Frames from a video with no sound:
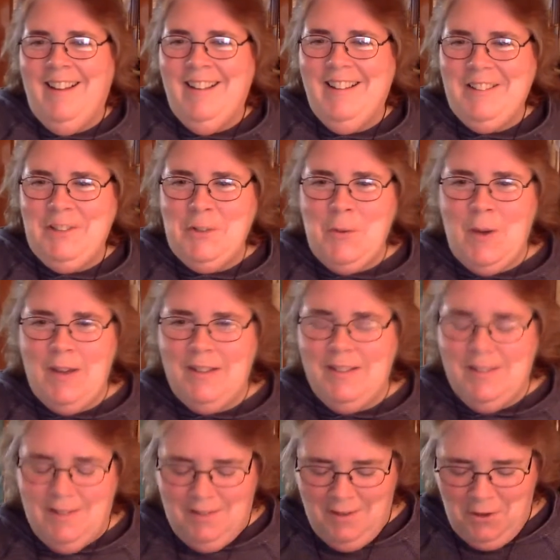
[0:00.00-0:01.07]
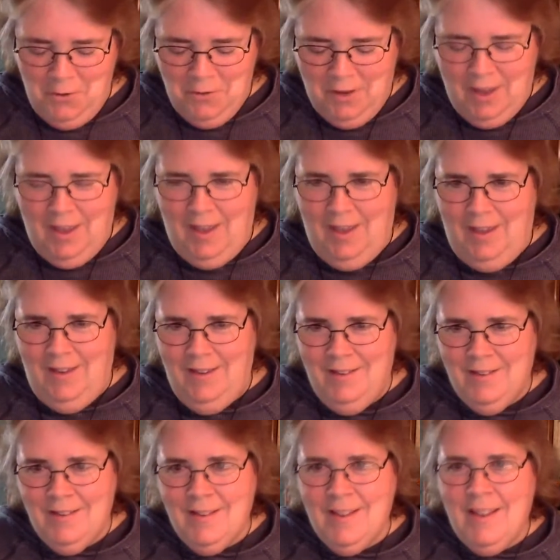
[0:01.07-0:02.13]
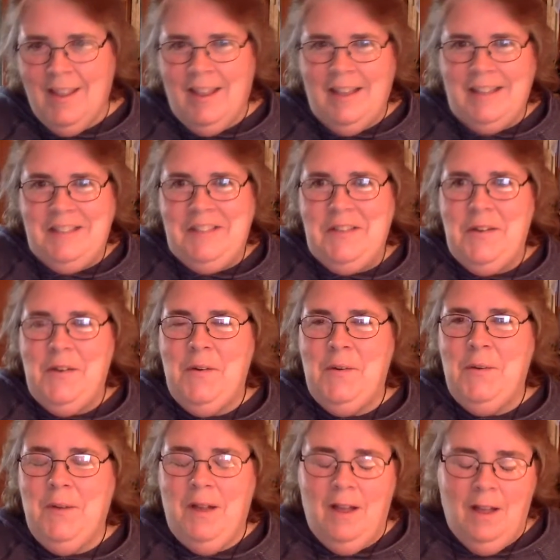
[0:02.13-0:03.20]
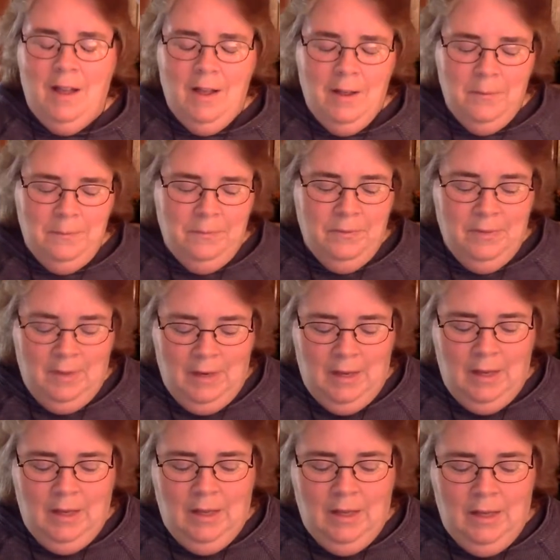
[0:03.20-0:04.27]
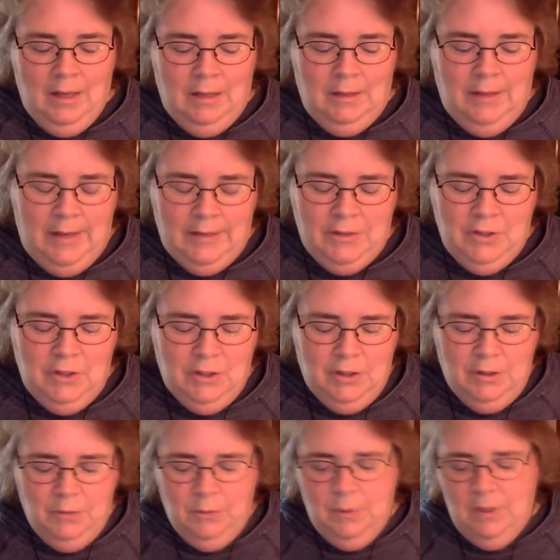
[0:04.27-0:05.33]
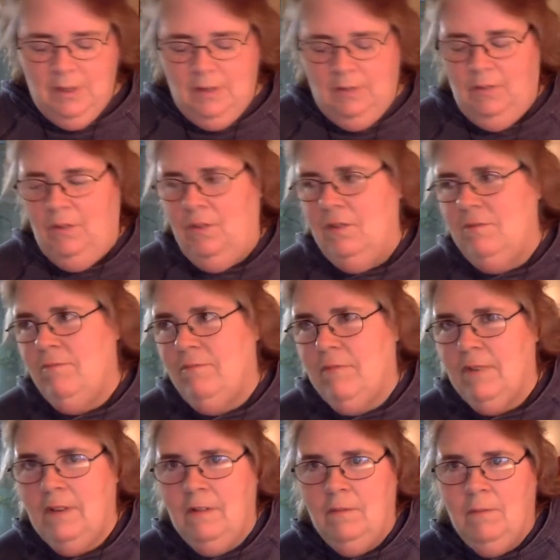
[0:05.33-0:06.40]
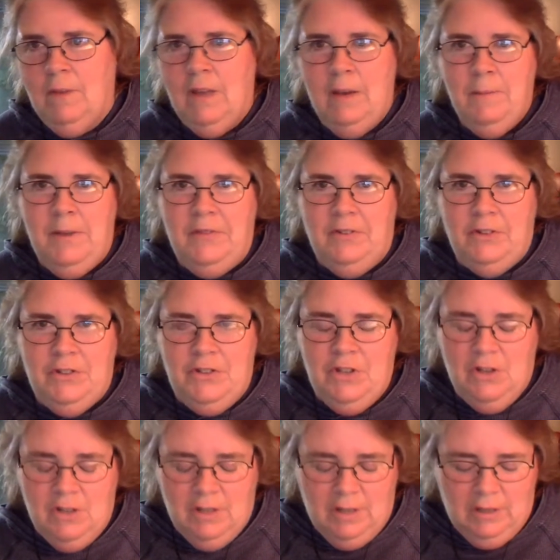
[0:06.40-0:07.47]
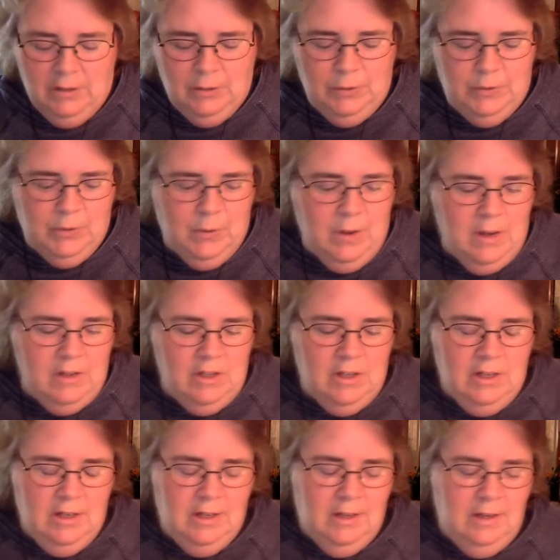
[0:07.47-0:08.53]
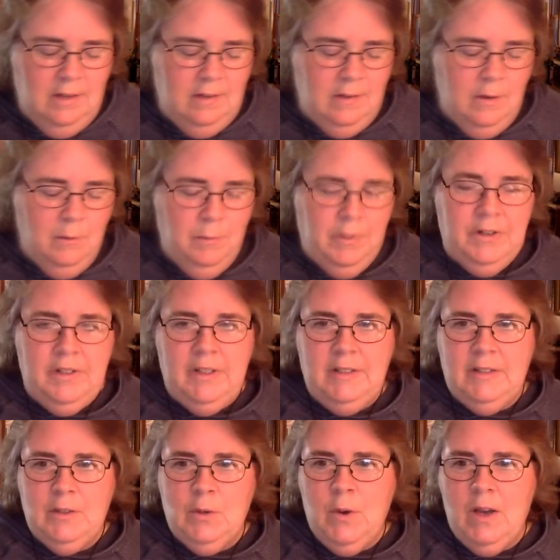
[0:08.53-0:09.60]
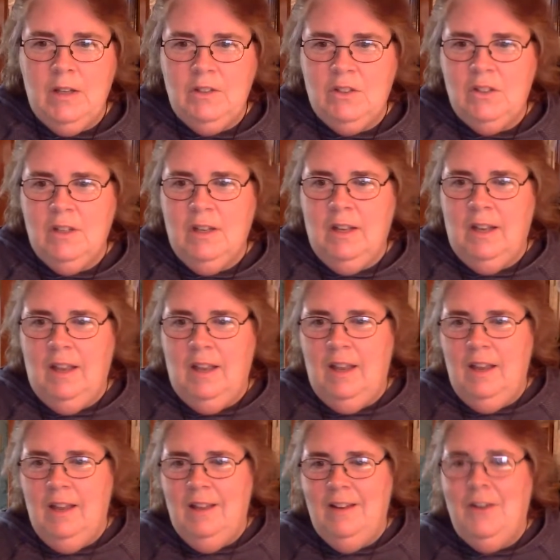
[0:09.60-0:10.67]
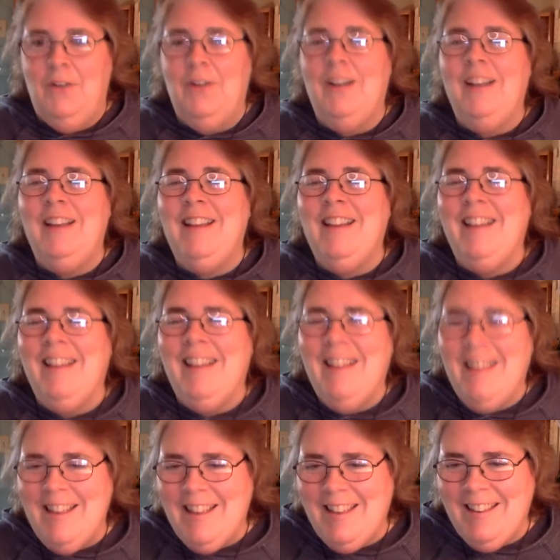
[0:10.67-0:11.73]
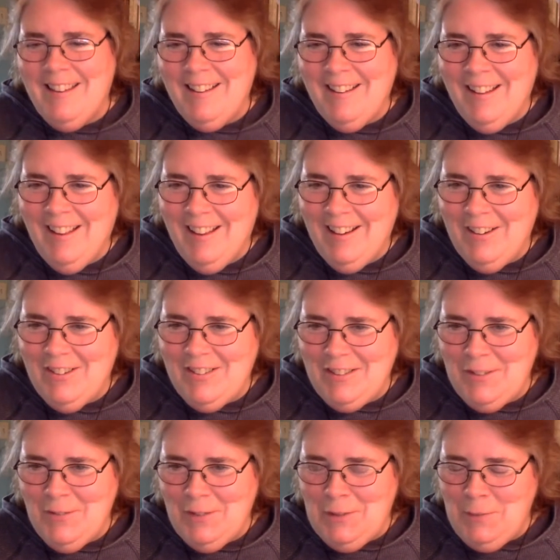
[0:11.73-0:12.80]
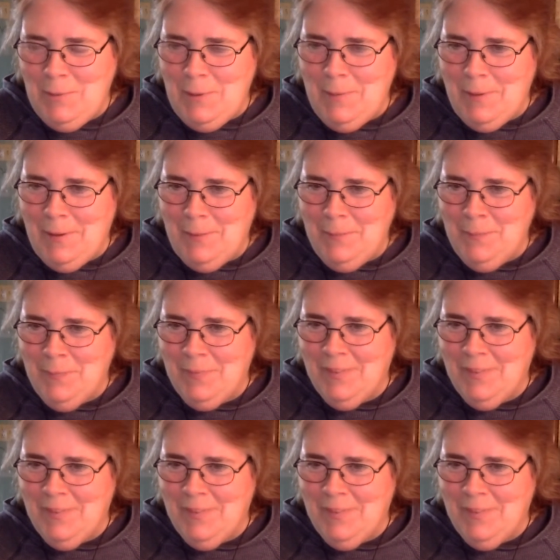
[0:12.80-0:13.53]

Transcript: Squash. Okay. So last year was kind of my first year that I grew squash. I did some butternut squash, and and Kristen wants bee balm.